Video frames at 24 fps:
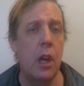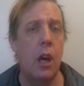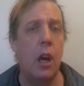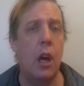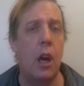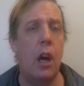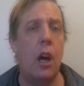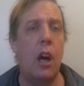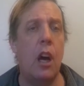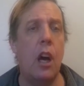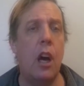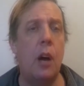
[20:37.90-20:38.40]

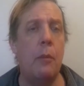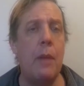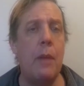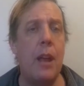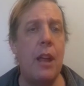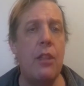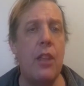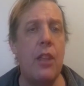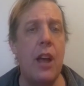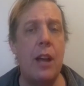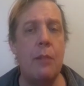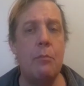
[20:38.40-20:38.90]
um,
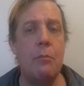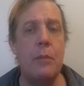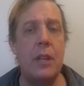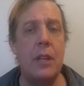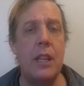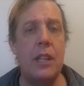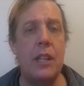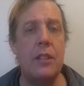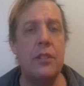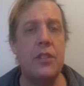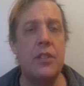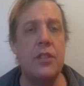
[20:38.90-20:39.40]
and that
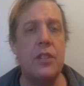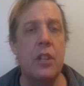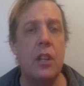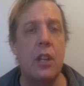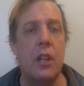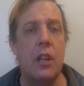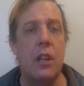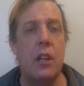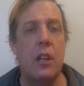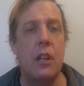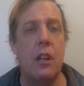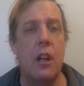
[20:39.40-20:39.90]
means
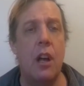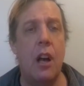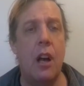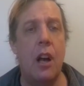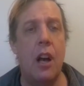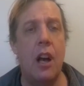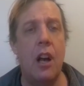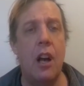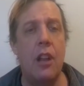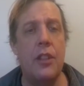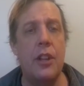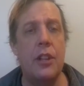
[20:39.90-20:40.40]

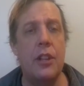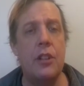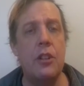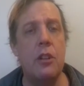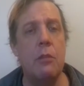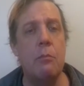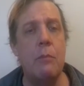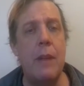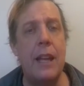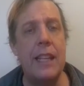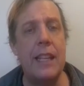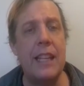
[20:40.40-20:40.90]
uh, that you're
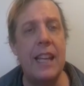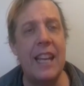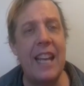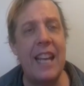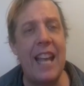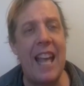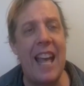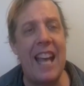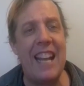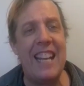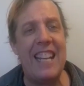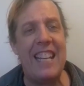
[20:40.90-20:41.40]
making
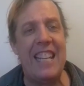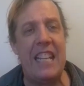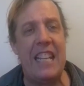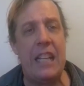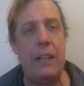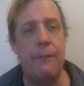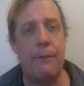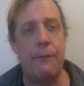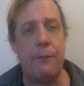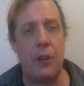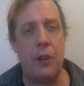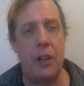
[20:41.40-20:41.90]
an
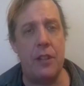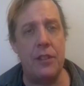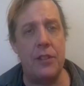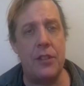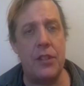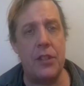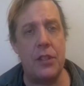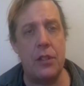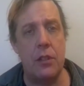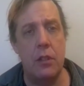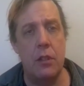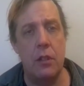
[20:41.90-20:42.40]

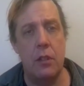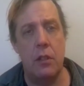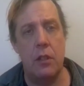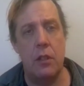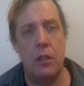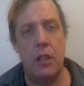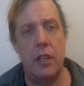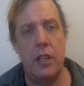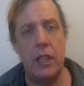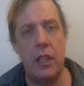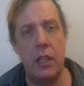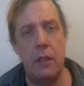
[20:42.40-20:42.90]
inference.
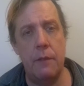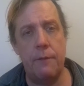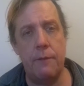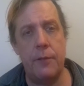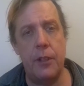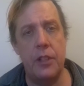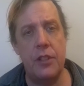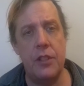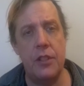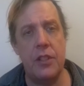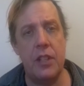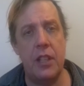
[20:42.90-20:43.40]
An
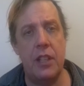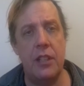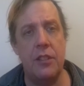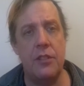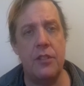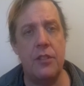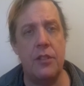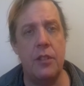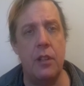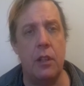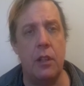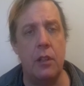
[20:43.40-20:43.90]
inference is
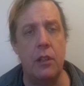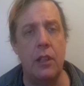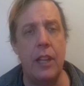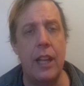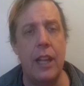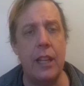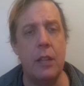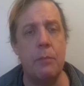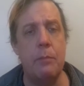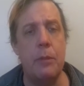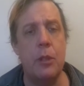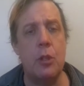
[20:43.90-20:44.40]
the
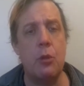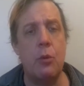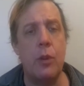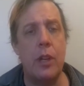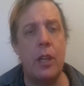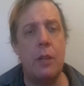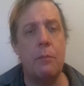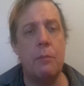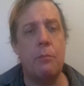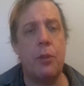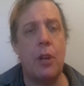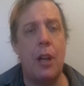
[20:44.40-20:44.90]
link
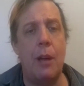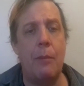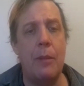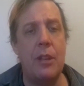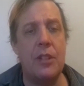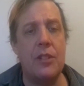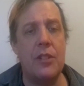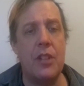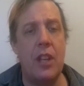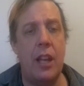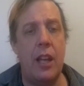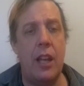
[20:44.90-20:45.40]
between
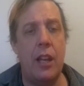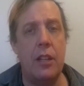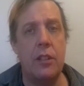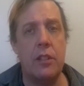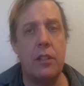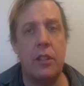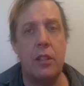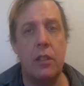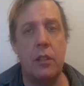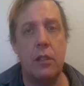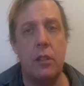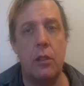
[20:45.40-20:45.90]
premise and
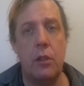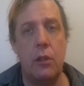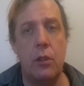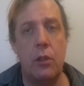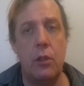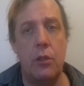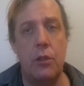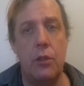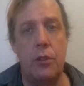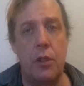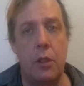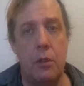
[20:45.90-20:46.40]

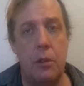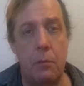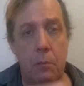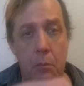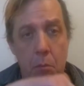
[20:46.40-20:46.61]
conclusion.